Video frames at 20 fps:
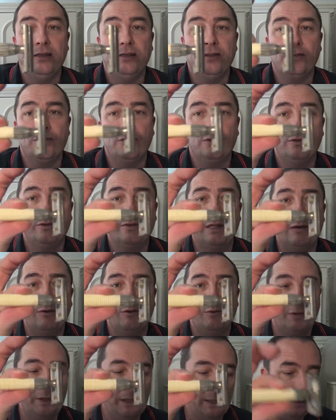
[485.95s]
So that
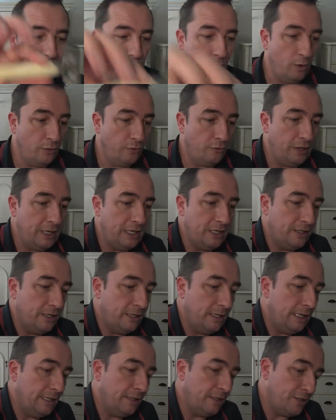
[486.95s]
would be one
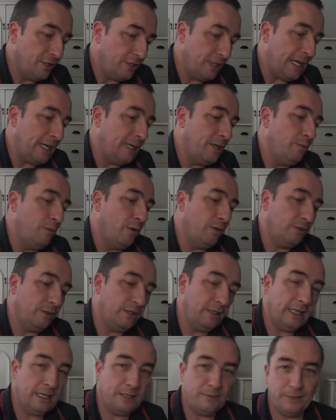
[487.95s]
razor. And the second one,
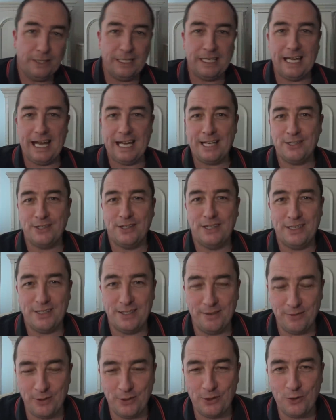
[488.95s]
can anybody guess
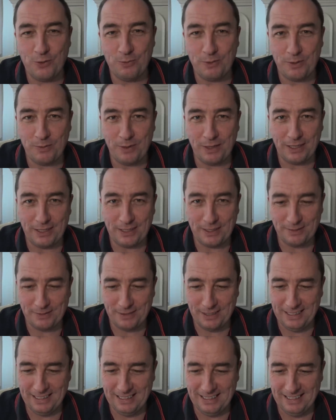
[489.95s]
this if you know me well enough?
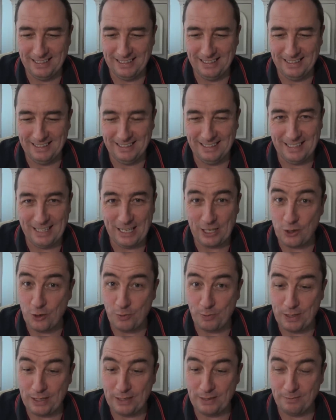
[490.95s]
It
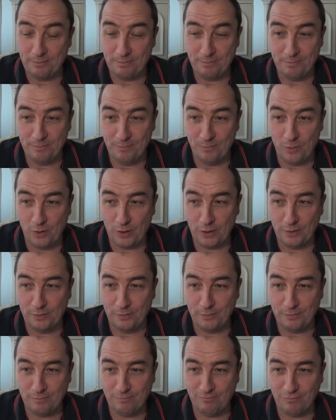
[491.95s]
could be one
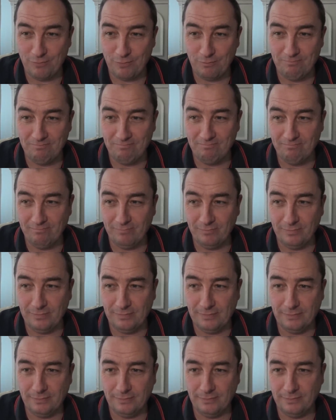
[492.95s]
of
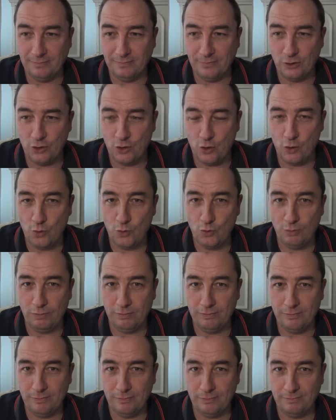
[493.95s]
two
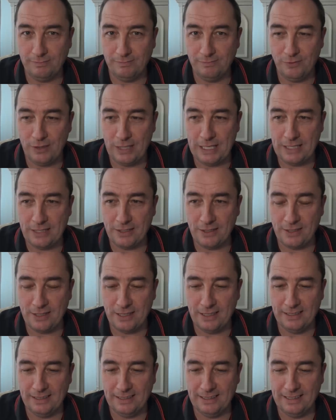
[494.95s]
razors.